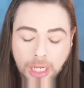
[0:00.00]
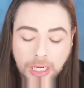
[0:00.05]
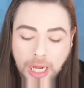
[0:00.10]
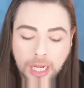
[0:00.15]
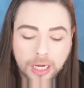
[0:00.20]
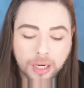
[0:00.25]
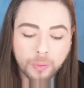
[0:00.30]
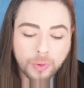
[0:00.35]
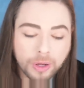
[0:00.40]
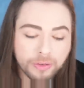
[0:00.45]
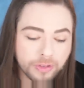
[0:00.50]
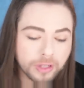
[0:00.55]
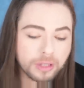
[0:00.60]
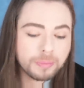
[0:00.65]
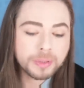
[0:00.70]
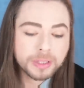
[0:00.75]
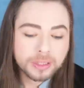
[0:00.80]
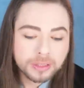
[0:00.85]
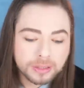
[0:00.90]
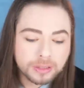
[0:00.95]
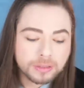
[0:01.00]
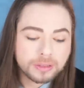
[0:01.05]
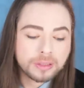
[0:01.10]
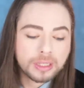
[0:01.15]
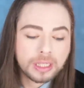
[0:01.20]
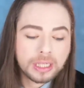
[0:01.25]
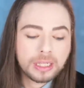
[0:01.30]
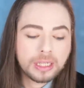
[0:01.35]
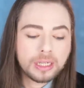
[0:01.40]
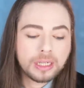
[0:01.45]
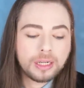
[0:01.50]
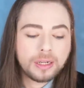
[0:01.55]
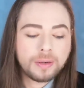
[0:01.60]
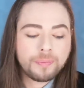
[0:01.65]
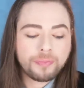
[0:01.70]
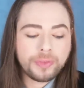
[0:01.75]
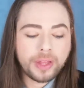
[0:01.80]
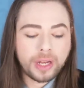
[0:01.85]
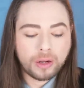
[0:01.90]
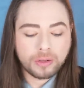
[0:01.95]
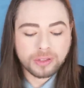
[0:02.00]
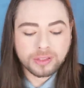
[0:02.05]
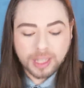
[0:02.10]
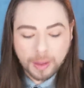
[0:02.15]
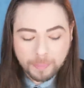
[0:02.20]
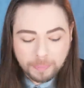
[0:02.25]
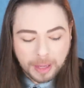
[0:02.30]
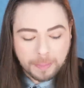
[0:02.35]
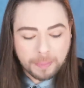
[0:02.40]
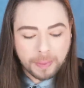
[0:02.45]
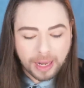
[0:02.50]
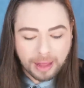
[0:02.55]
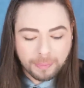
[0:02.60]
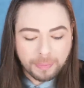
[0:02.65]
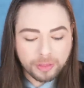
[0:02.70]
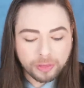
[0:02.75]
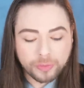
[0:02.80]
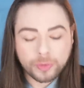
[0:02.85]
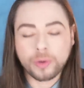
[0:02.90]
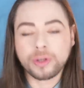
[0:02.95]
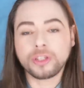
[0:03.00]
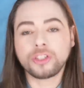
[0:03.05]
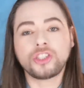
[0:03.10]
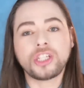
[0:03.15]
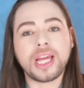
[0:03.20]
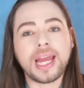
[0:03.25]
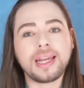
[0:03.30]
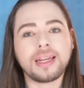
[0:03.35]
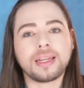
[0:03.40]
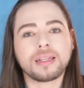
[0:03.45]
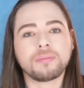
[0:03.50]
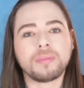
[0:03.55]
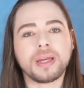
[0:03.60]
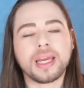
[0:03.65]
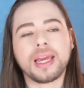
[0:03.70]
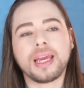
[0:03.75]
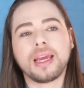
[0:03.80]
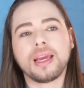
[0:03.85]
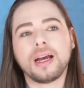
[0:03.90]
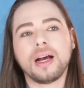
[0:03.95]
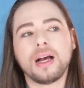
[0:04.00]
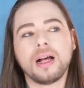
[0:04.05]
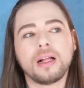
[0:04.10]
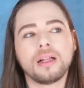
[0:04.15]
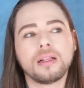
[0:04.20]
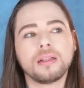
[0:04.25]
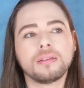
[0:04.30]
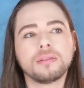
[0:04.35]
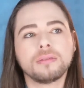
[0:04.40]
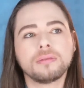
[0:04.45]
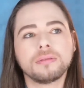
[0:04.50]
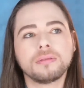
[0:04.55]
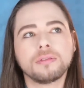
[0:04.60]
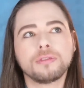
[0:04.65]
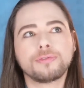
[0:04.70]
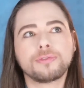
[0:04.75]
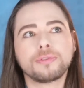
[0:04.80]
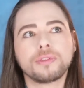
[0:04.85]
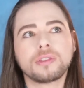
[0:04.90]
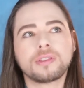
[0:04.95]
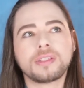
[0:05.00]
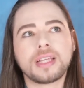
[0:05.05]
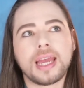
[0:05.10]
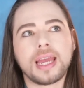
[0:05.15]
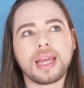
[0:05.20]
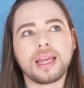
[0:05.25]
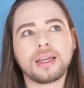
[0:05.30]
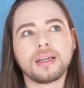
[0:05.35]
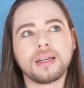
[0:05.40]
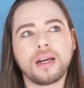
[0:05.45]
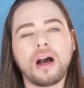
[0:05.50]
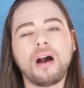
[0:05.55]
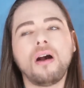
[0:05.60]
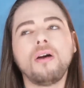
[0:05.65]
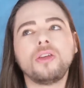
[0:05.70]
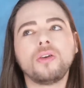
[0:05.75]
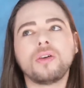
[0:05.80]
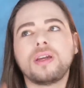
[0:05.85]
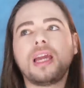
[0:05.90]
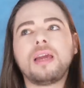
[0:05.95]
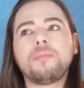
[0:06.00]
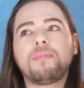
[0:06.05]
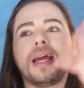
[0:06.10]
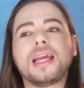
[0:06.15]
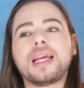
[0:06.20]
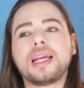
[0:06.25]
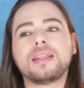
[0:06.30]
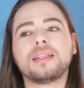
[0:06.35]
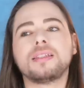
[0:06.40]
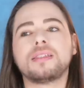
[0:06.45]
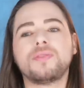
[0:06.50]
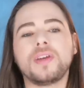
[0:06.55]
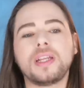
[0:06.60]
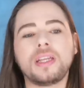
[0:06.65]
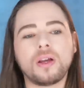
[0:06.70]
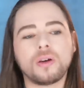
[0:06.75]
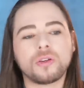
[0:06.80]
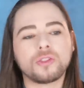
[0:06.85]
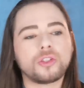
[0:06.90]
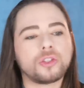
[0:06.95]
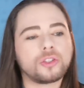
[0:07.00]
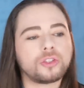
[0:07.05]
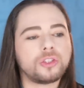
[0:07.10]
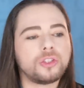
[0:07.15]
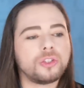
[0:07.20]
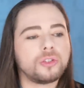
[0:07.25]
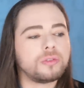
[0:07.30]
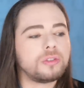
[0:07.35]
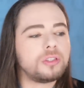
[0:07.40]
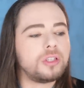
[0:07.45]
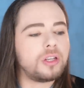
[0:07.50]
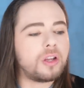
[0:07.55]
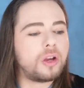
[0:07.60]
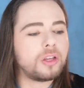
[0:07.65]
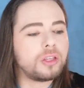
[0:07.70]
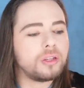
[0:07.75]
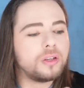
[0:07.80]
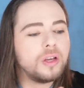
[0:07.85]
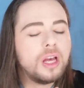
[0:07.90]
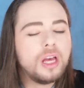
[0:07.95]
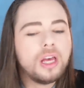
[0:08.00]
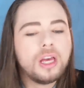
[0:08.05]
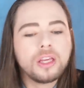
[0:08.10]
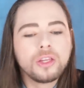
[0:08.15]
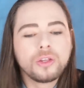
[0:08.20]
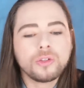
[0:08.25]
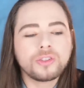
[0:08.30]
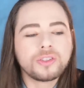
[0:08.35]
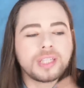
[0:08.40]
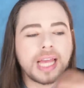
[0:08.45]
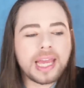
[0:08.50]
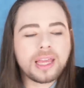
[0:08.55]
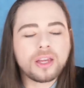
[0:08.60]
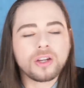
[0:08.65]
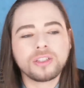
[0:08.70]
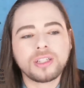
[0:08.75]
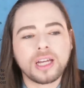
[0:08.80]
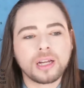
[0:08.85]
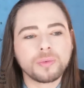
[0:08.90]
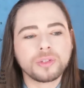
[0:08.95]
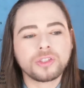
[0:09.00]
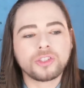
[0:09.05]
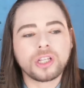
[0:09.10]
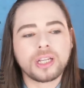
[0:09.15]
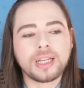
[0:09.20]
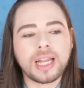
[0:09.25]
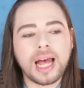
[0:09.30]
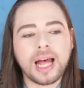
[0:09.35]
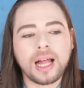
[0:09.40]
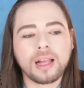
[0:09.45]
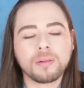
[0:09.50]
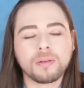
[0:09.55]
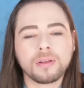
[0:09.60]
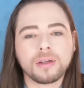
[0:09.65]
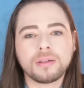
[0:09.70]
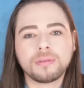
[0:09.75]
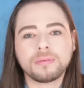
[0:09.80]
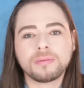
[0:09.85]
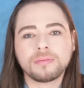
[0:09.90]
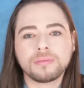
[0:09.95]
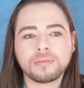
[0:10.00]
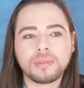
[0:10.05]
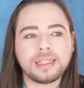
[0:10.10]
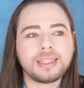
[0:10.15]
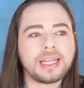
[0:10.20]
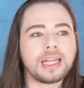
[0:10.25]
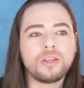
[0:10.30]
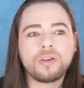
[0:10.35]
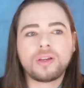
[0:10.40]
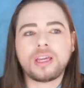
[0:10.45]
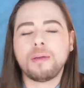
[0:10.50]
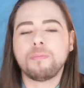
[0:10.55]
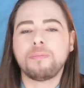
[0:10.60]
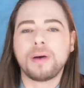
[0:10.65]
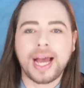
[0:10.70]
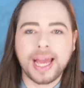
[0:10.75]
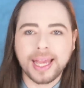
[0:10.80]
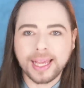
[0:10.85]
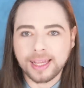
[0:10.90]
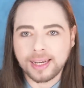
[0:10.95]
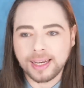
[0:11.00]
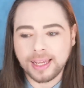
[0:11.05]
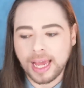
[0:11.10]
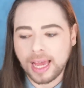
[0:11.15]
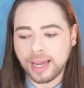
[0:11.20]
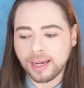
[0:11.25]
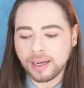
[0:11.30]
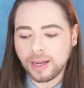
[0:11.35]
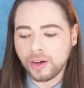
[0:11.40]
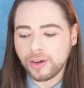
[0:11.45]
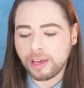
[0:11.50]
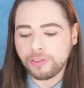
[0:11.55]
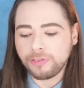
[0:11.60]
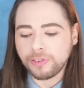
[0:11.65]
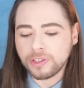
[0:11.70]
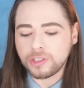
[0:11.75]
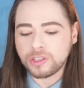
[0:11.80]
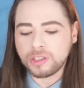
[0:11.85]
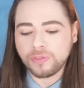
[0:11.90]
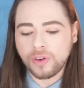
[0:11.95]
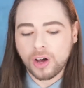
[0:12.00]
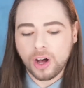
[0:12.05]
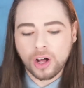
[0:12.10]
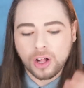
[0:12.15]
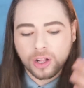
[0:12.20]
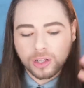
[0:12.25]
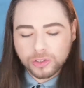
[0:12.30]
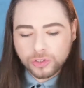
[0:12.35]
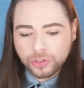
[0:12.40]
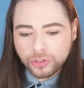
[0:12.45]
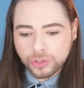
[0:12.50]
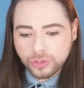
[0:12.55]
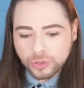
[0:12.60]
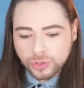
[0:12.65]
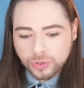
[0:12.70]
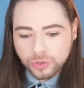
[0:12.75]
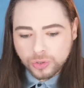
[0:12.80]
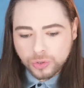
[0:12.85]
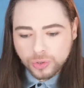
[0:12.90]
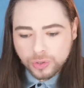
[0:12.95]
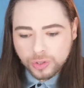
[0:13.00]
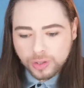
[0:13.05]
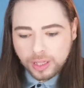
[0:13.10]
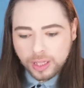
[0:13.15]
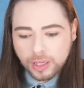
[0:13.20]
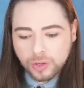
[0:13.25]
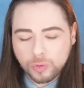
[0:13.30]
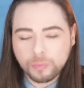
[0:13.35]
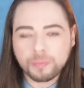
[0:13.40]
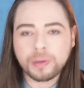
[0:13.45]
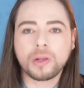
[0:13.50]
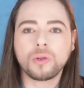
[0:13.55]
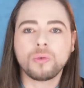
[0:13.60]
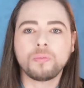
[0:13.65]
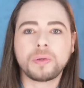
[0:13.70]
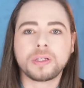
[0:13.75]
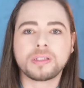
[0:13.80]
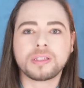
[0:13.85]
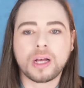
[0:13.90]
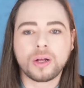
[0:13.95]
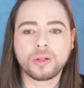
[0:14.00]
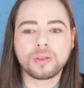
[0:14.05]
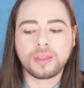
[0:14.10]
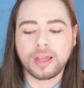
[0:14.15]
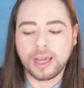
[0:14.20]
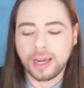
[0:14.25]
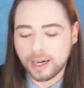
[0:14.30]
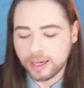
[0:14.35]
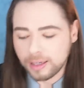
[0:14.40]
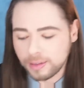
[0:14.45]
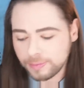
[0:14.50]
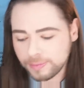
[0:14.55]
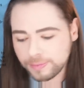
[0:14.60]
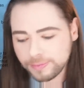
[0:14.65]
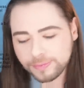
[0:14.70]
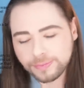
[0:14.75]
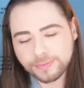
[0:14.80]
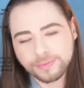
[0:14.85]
not however, but you know, some people have been throwing shade at me, uh, saying, "Oh, you keep making these videos. You you you know you you say you're done with Chanel, and then you keep buying it again." Okay, first of all, to the Oompa Loompas out there